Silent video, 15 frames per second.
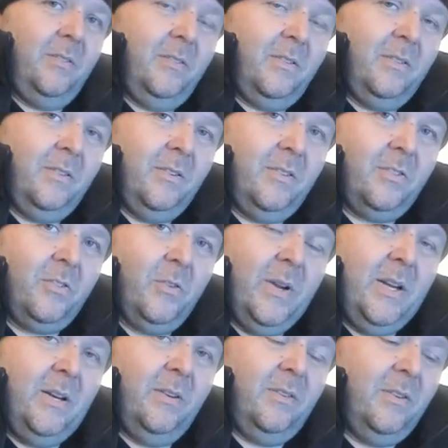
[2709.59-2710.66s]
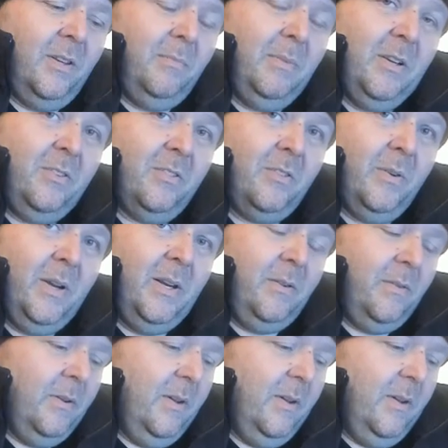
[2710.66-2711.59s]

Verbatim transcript: to the screen, to the big screen.